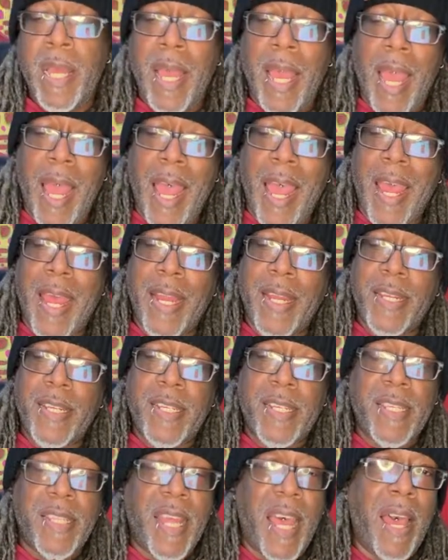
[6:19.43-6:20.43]

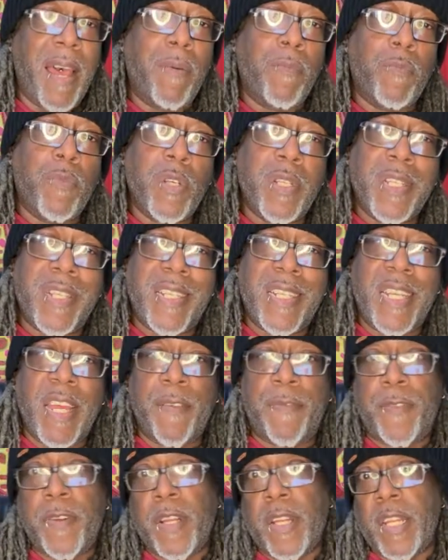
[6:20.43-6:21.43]
and that's
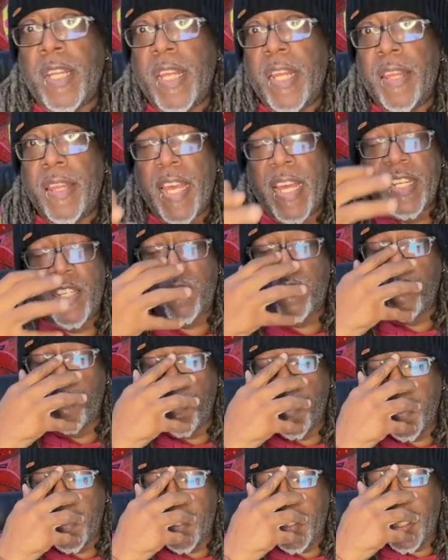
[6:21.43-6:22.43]

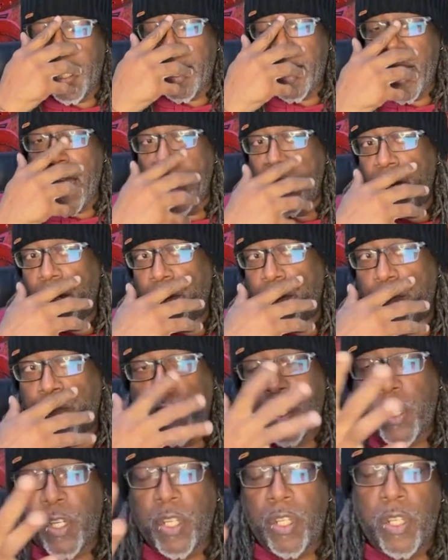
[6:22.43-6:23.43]
one that kind of
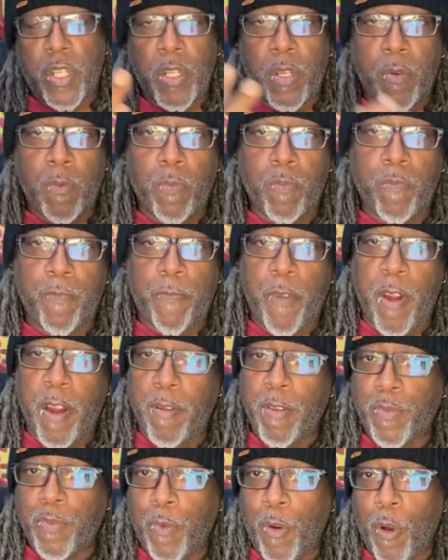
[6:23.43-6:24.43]
took the
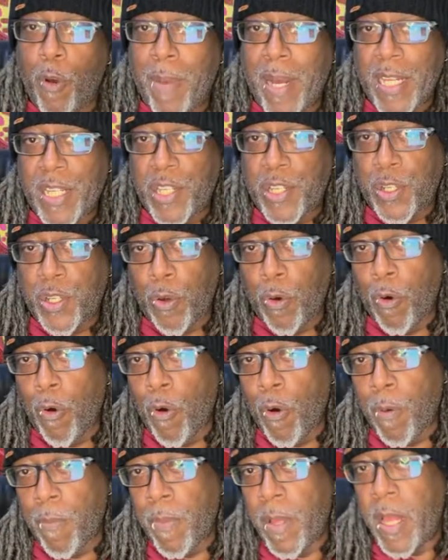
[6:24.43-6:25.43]
fragrance world by
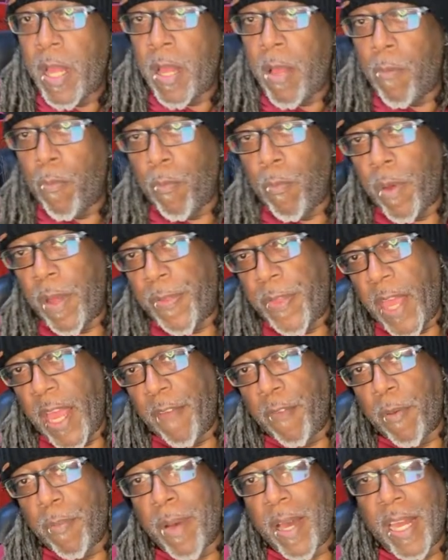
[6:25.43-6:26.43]
storm, with
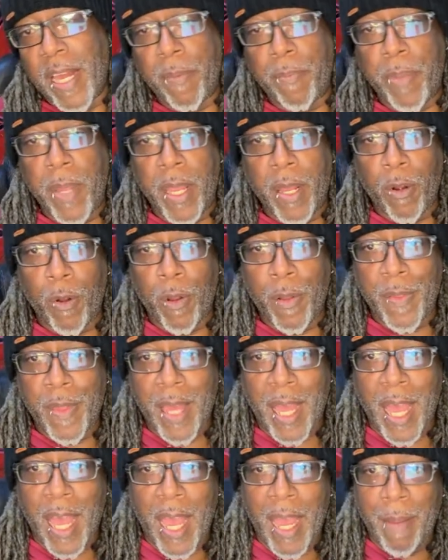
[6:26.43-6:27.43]
everybody being on
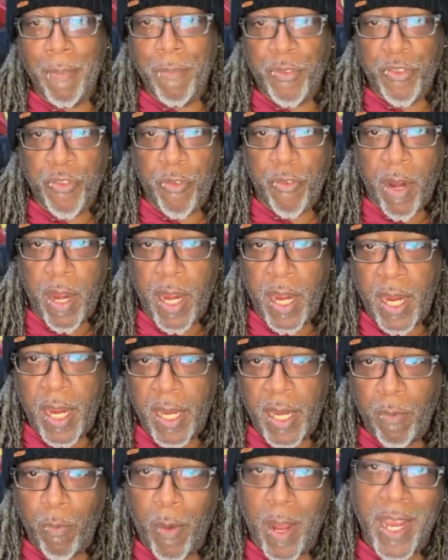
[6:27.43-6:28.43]
the hype
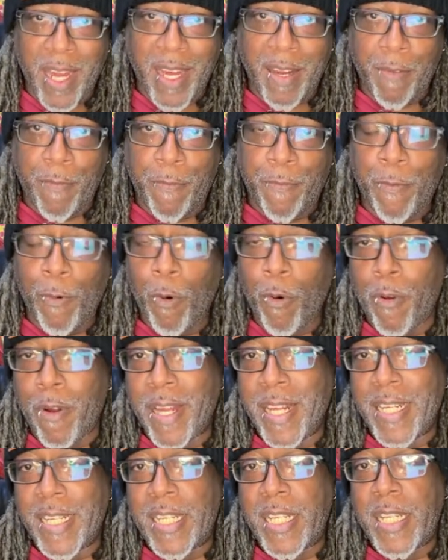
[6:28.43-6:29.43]
train waiting for
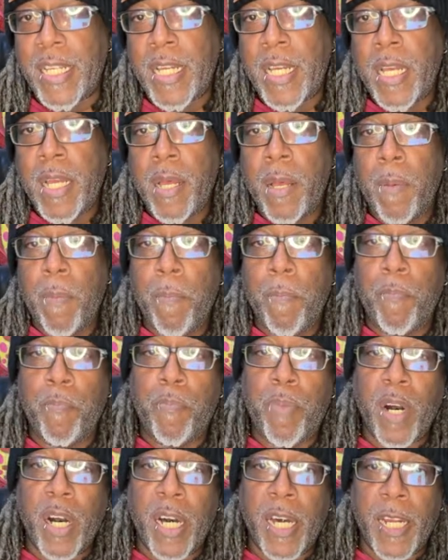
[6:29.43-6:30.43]
it.
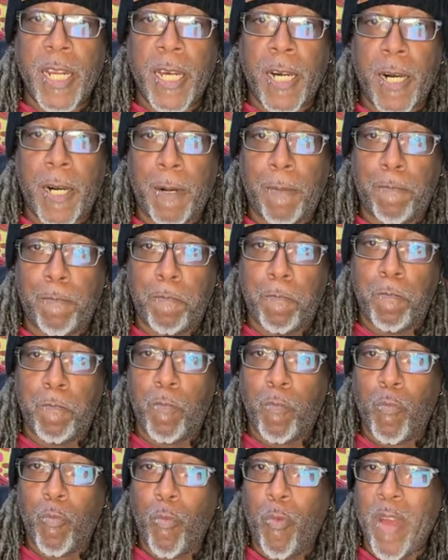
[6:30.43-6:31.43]
But
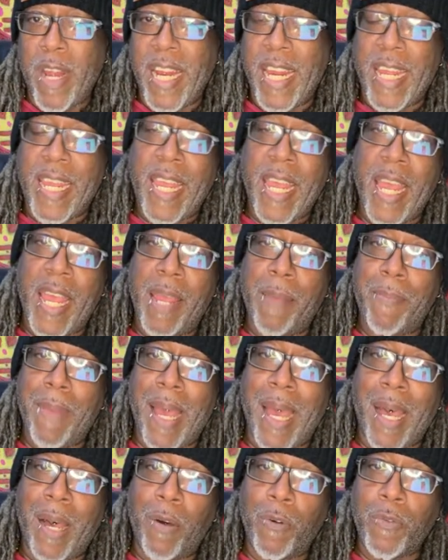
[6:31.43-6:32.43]
when it came
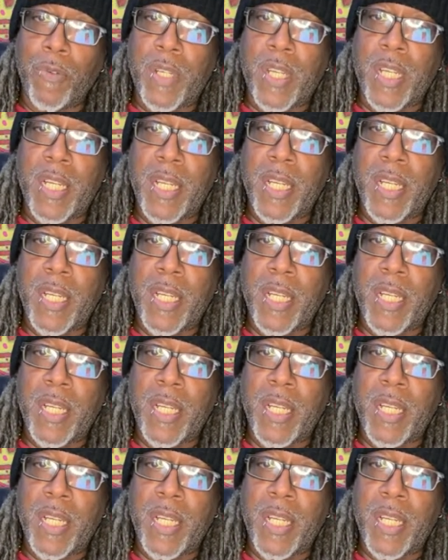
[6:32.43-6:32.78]
out,